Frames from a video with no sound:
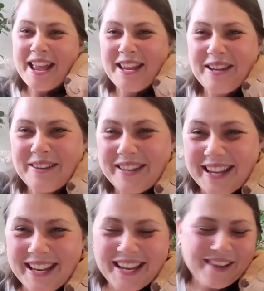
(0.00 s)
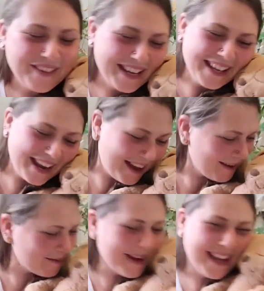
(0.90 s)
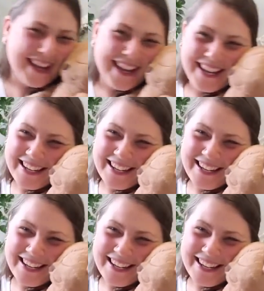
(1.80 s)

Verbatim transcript: You give it away.